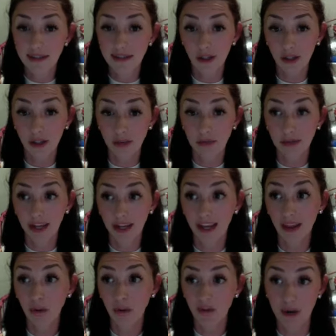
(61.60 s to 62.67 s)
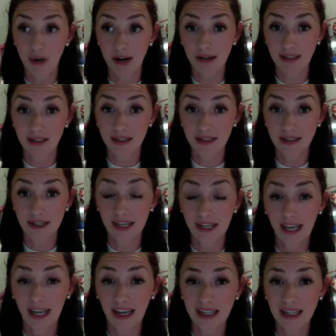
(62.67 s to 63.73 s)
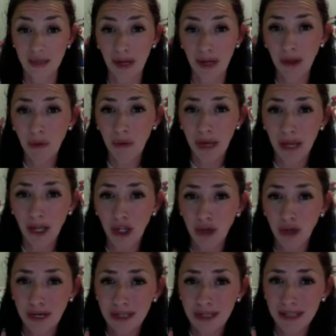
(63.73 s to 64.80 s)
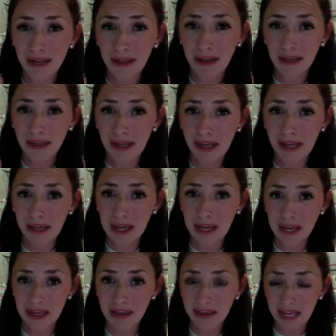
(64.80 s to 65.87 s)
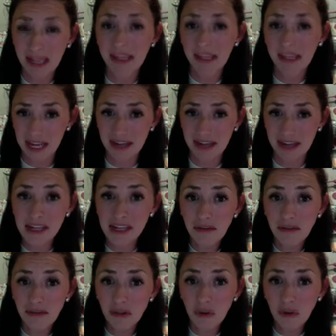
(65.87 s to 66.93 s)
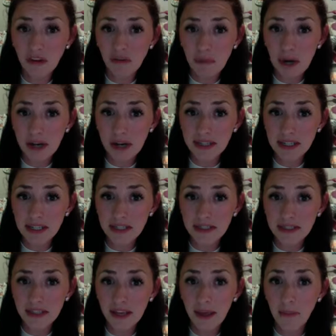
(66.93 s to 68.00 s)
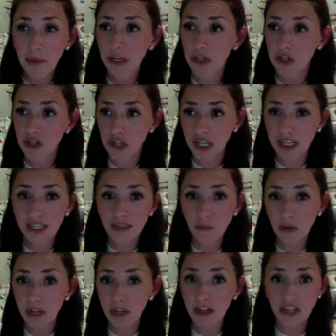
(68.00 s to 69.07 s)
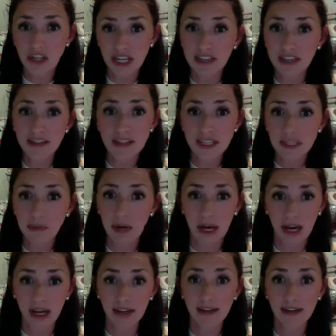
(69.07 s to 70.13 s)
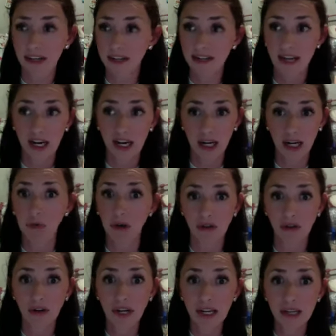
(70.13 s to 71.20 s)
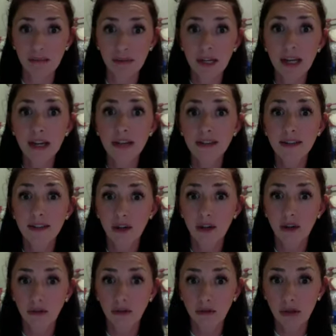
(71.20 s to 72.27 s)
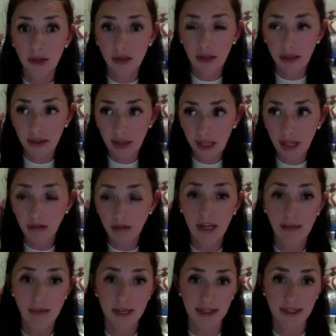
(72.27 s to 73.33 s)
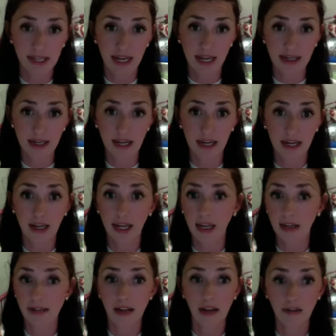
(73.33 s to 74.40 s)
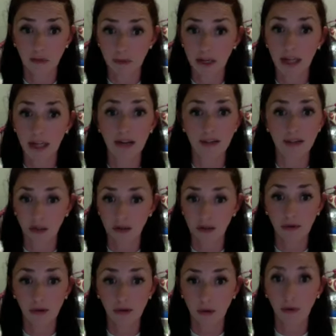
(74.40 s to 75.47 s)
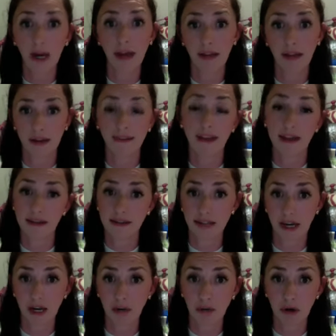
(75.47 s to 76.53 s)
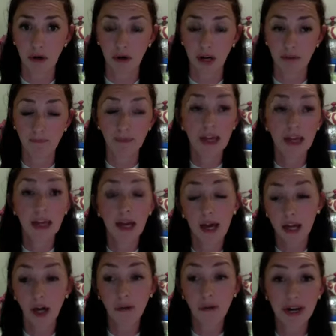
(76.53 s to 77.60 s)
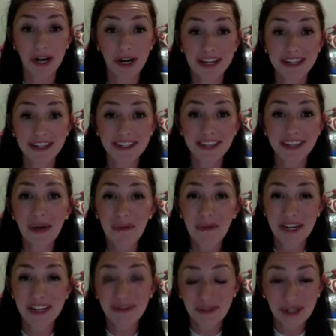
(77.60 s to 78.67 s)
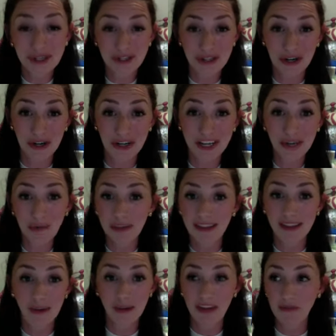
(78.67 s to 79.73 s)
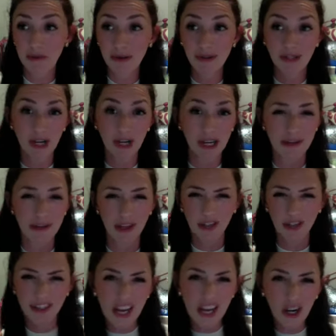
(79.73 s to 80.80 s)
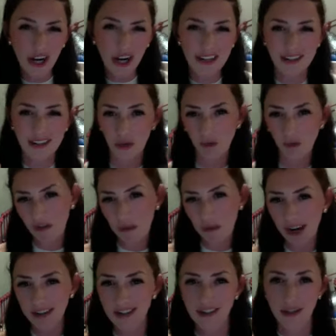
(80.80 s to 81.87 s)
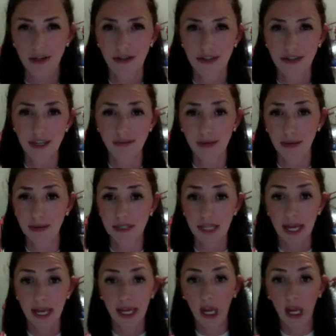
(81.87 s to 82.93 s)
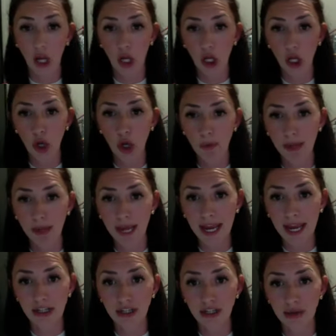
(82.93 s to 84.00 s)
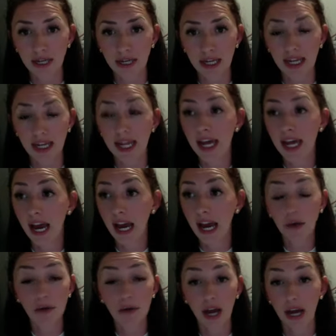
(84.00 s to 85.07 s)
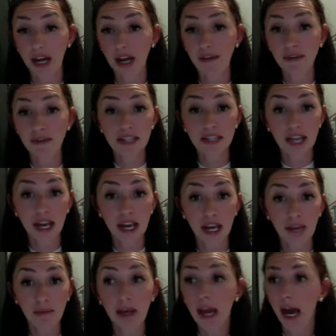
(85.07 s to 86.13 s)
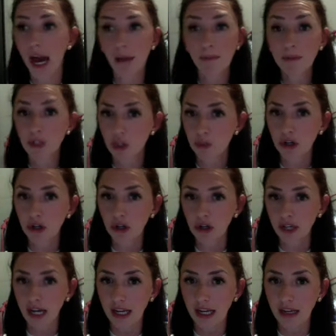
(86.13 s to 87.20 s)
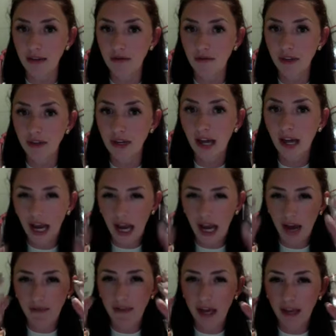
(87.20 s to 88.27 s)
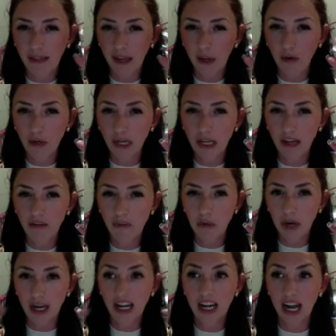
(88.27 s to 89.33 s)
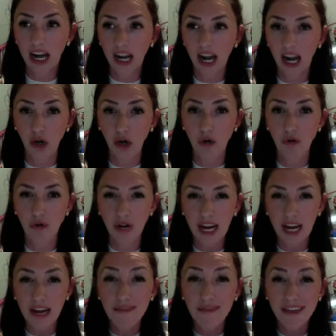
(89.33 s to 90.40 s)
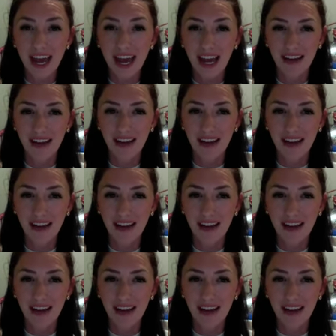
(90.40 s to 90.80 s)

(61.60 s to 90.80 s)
Club and the whiff boxes. And by the way, you guys can thank Candy for the whiff boxes, because she's one of the geniuses behind that entire program. So thank you and amen to Candy and everybody else who piloted that entire program. And I'll be honest, when it first started, when everybody was talking about their scent crates and their whiff boxes and all this stuff, I was like, nope, ain't doing it. I do not have the time. I'm super creative. I have that like creative brain, and I crave that